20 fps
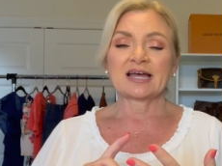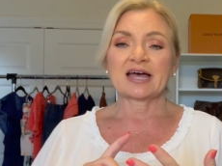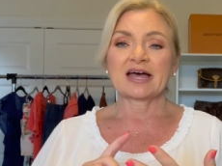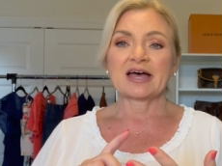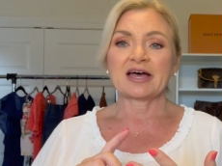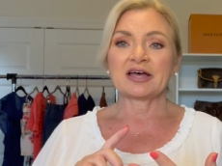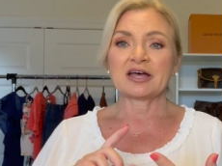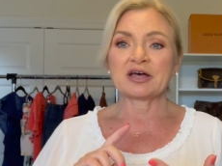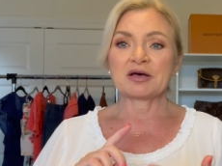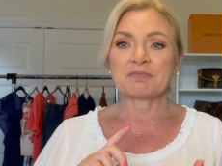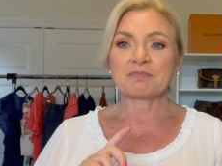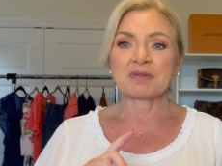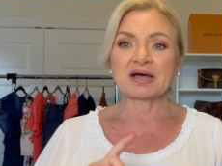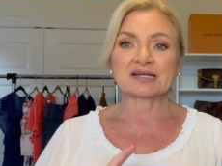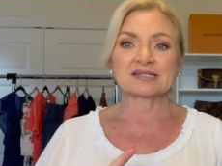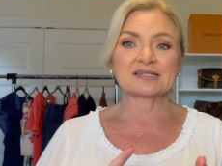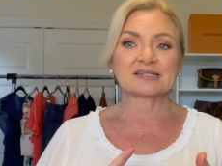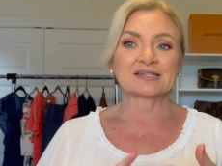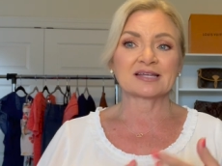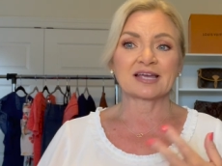um,
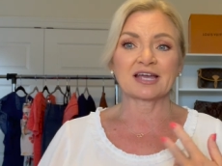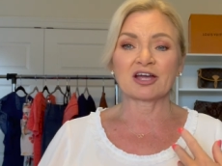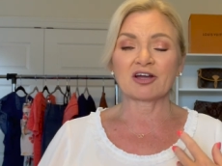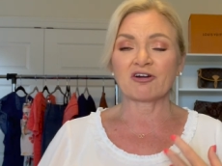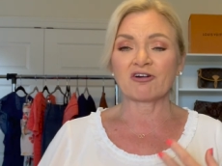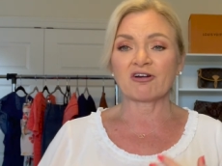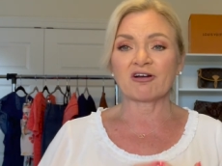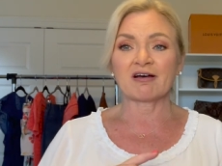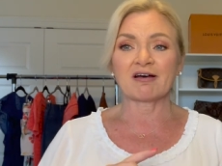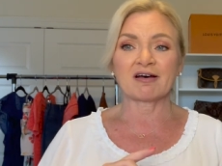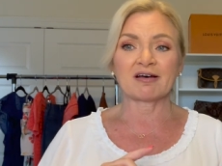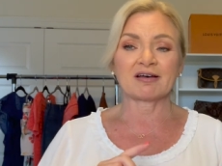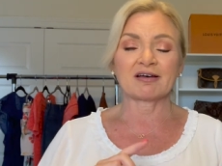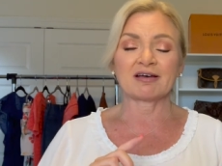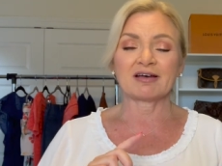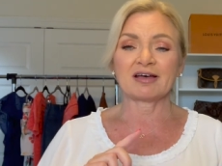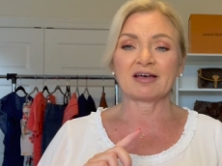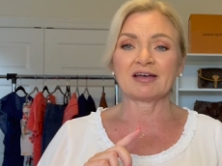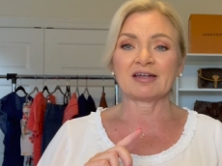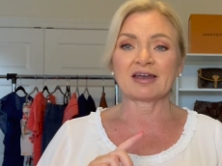mascara,
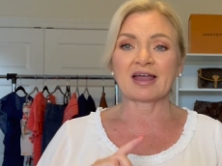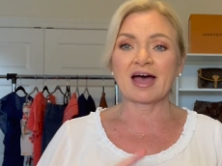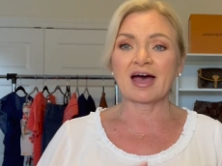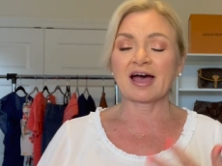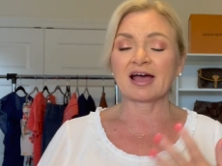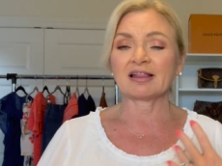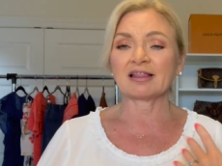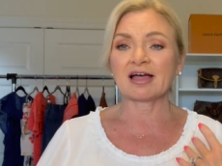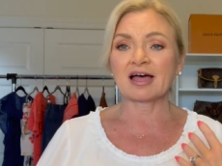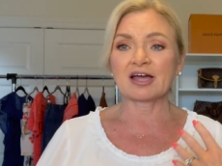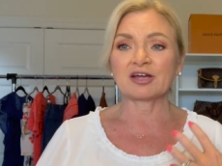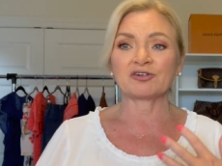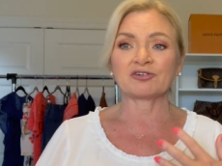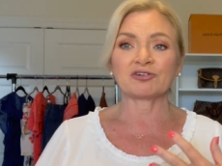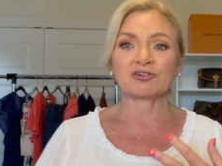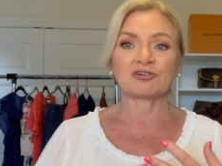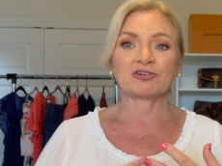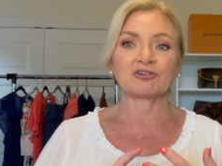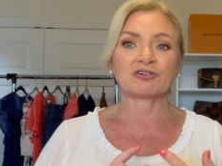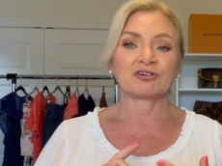an
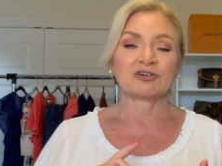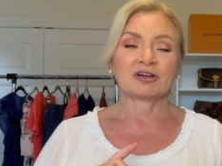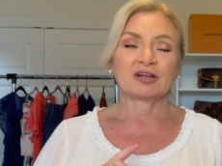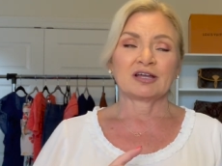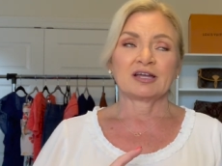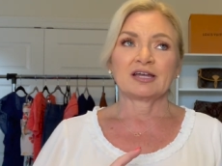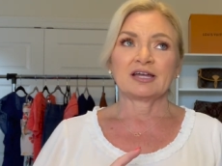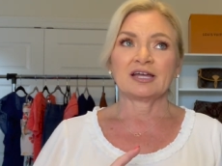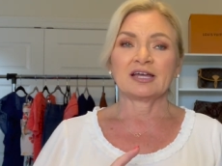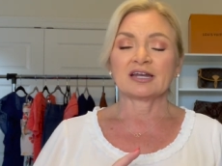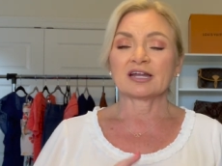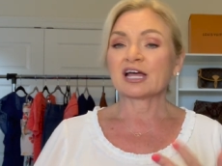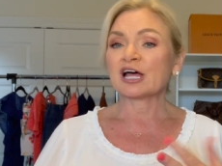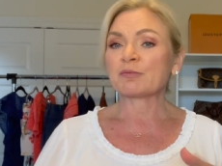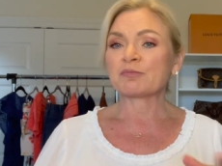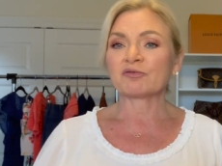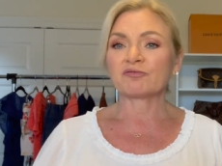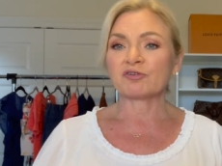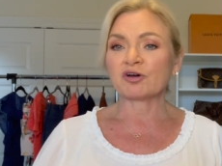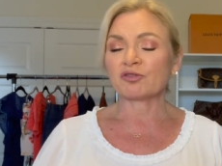eyeliner, and a
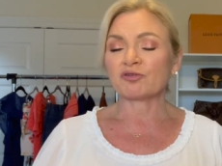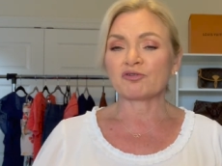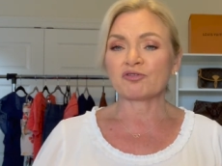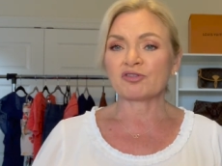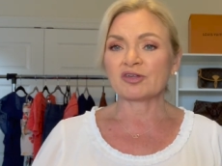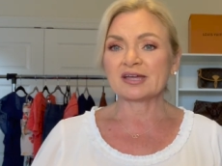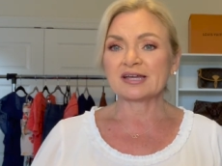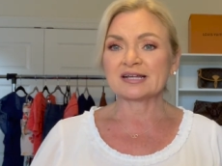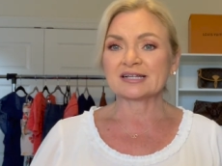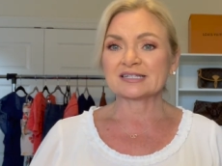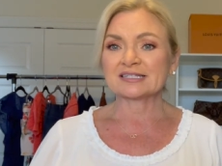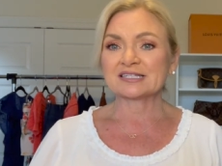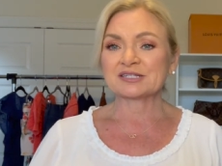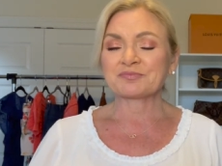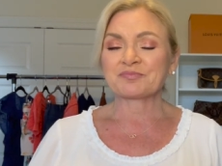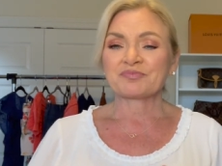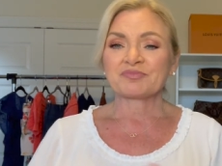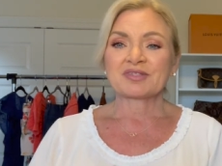couple of other things.